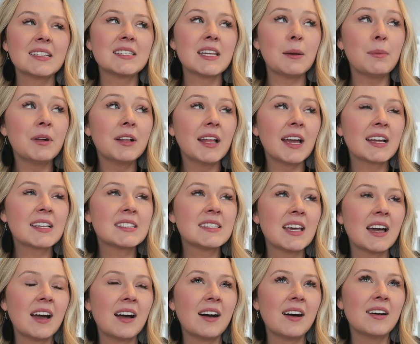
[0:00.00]
double
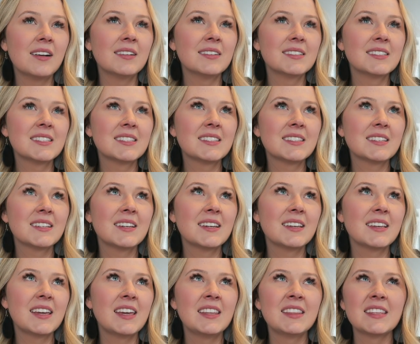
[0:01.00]
XLs
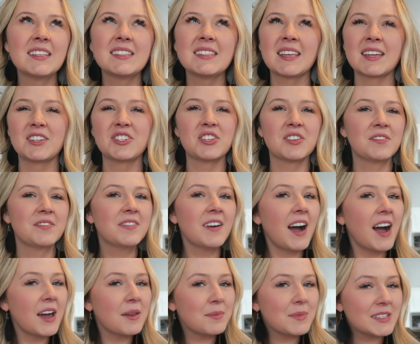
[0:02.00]
in this like
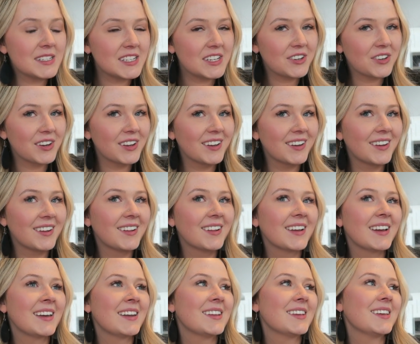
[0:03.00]
chiffon
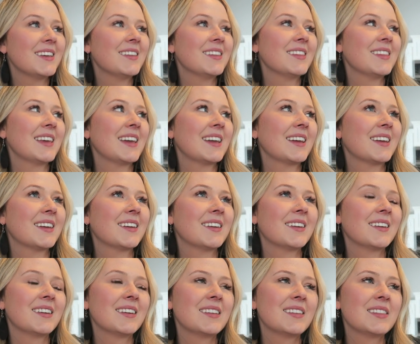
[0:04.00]
material, and it, like
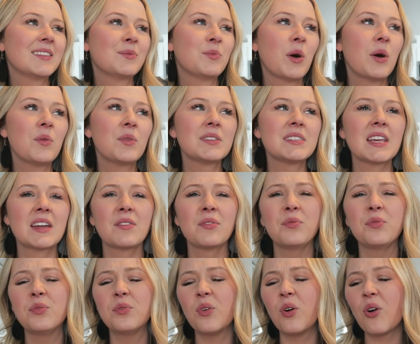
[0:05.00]
one was like
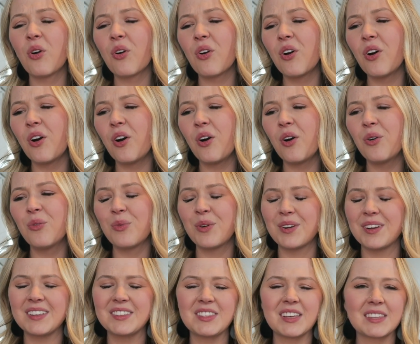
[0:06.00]
floral,
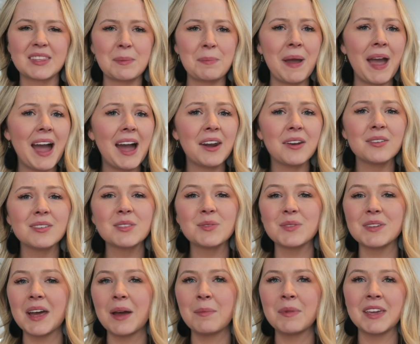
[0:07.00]
one, like the
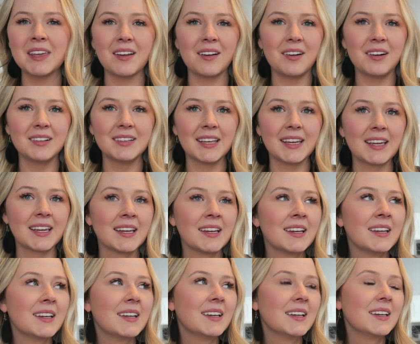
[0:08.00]
patterns were not me at all. Like
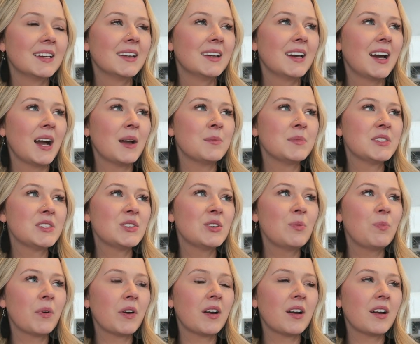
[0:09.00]
I'm
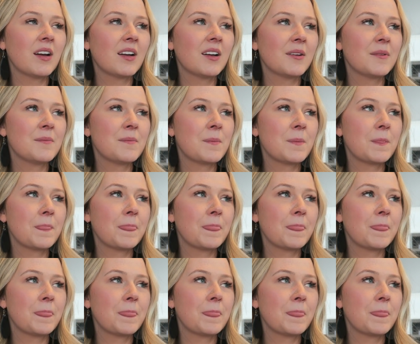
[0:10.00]
super,